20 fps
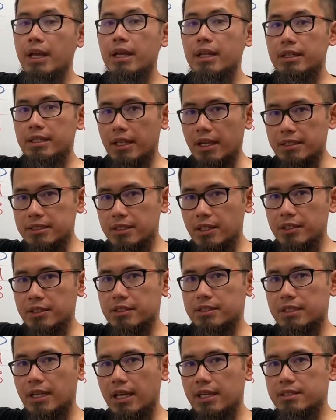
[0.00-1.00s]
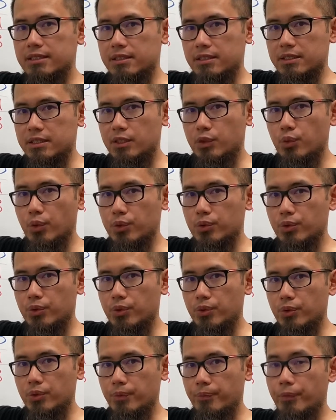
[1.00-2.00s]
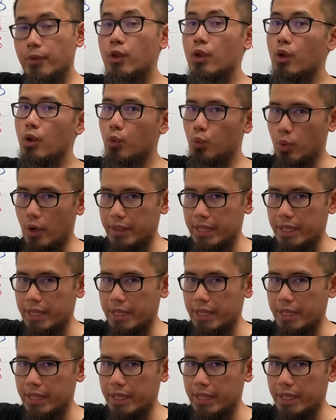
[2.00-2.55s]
The answer is x is equal to 1